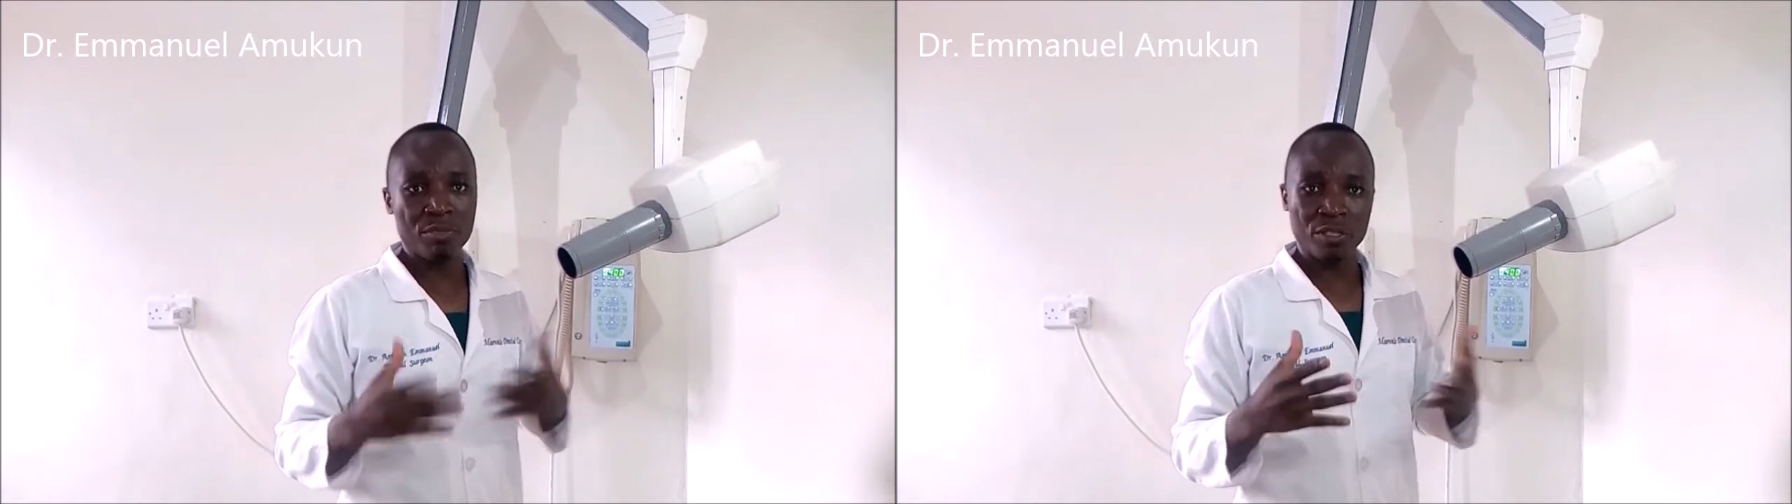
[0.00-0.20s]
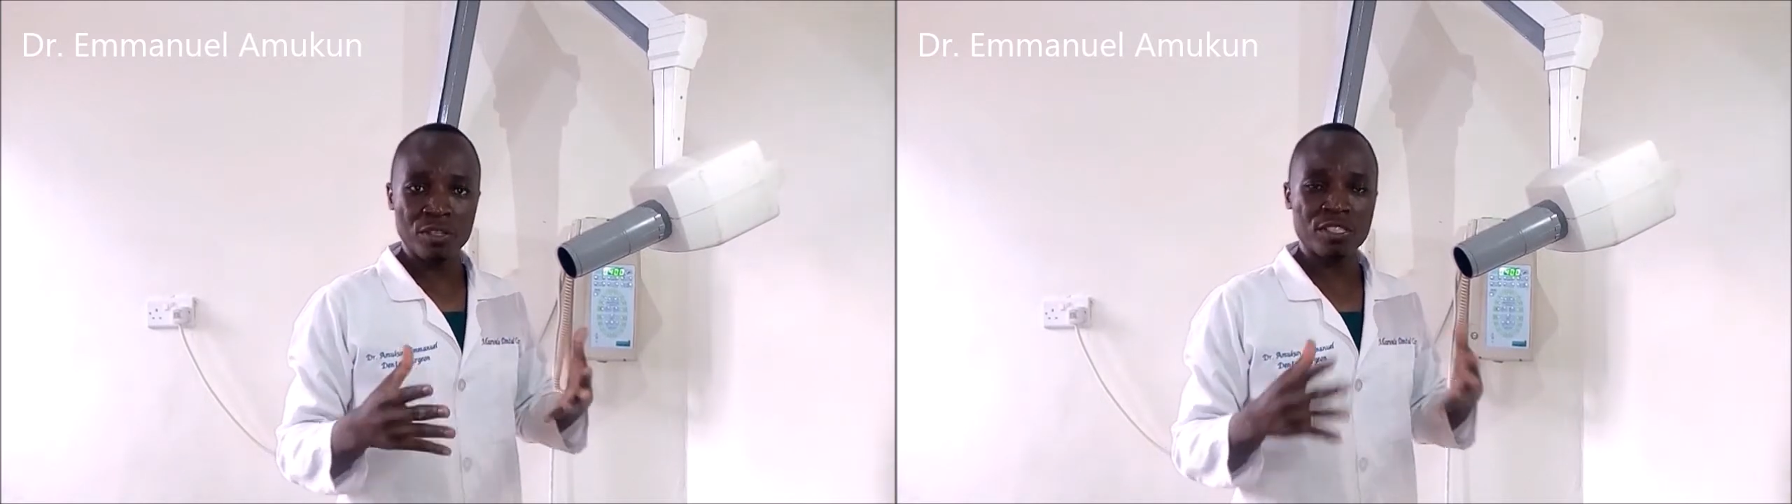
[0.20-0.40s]

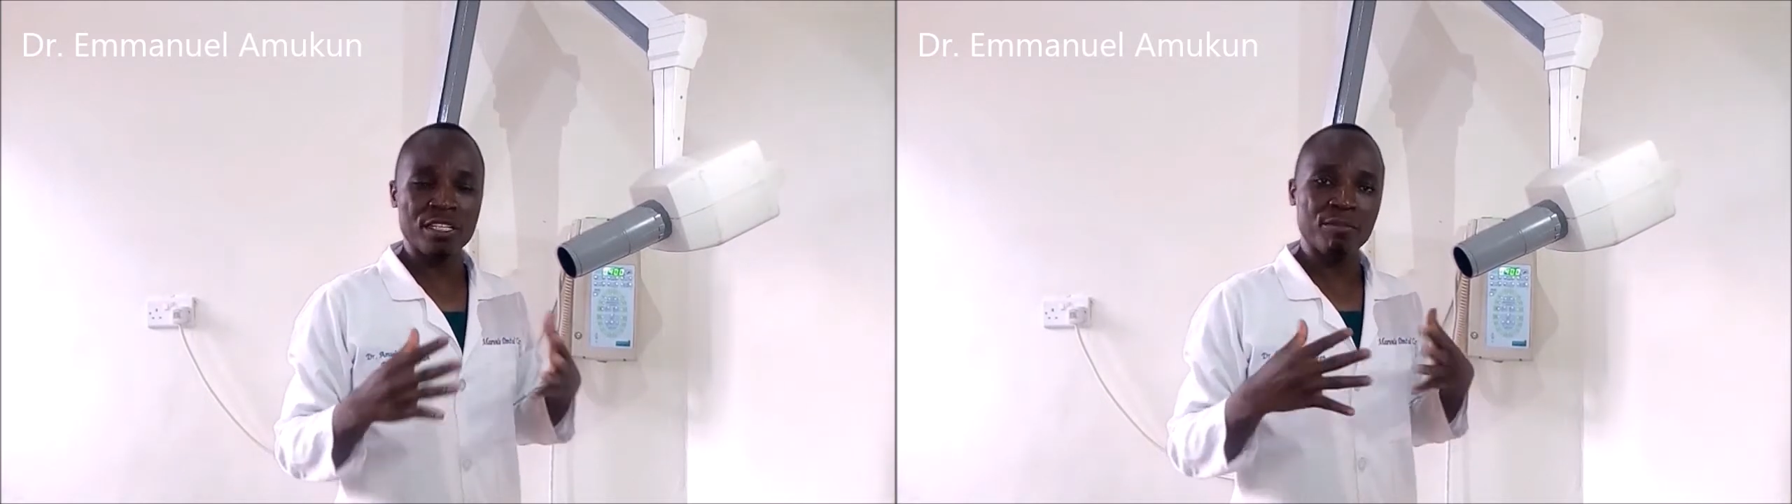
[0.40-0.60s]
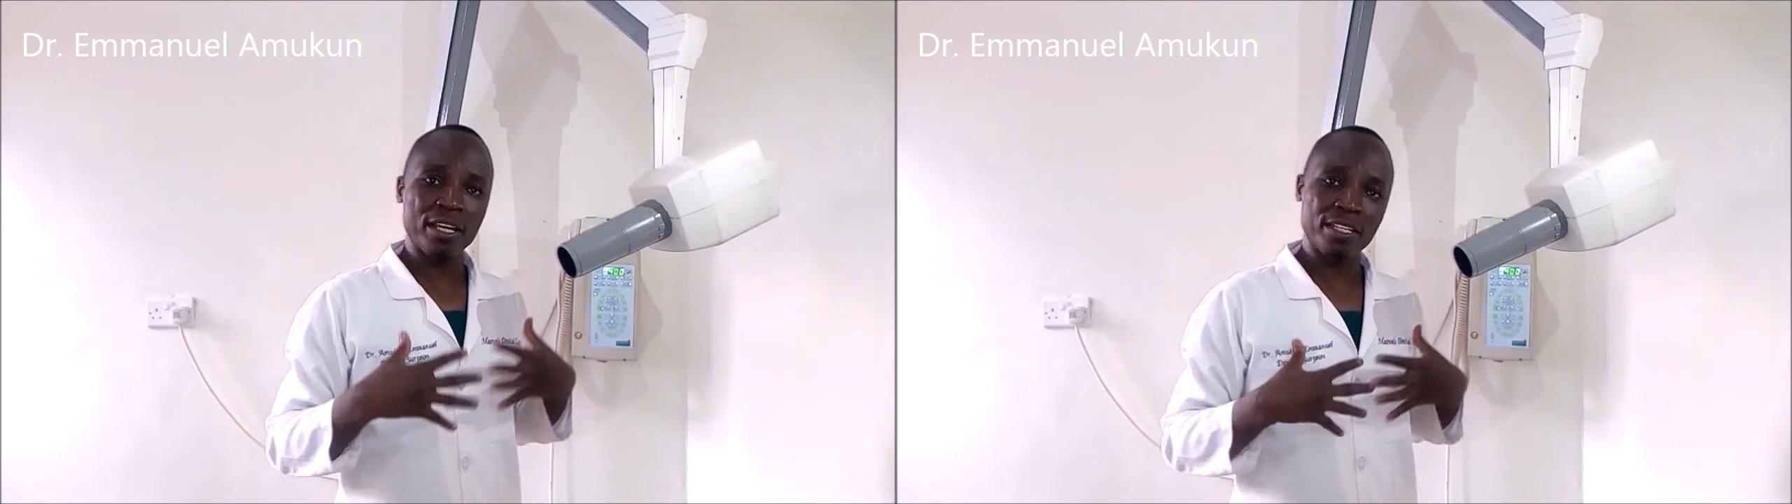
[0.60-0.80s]
because
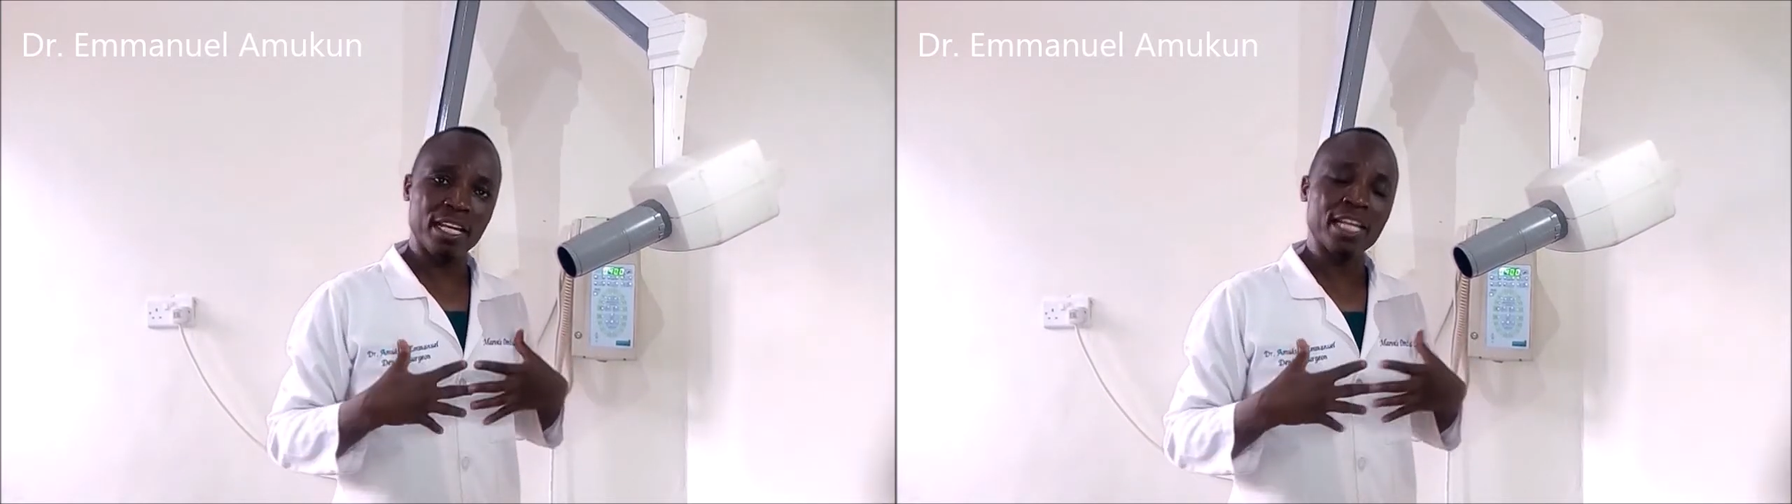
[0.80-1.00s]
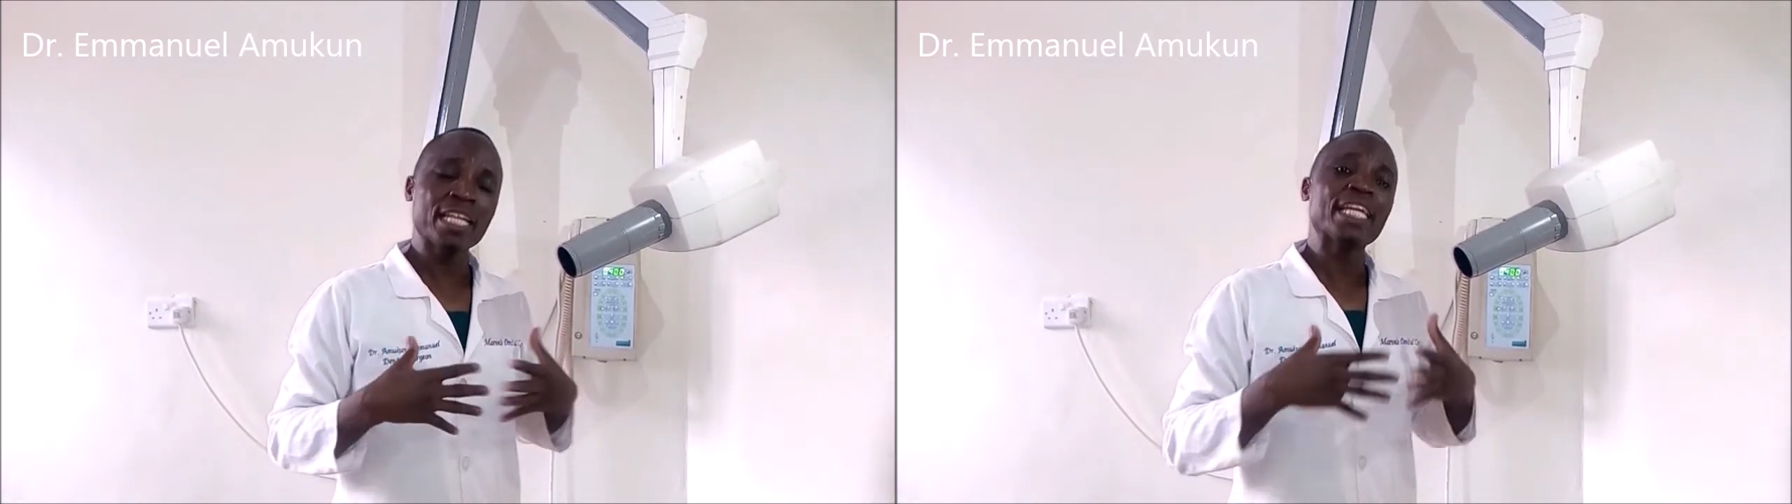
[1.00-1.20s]
the mother